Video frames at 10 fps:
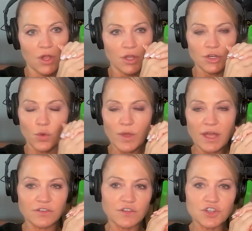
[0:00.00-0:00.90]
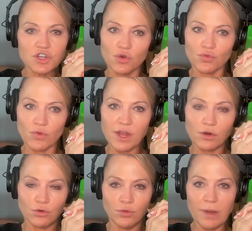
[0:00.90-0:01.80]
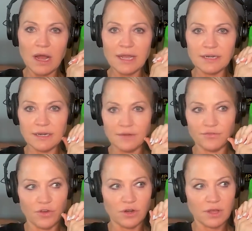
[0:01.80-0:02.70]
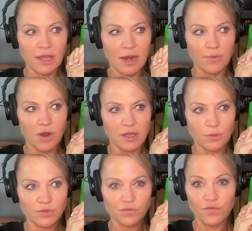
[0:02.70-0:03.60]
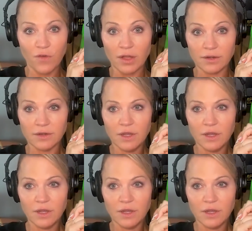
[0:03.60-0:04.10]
you know, we had such a great crew behind and in front of the camera, like it was fun.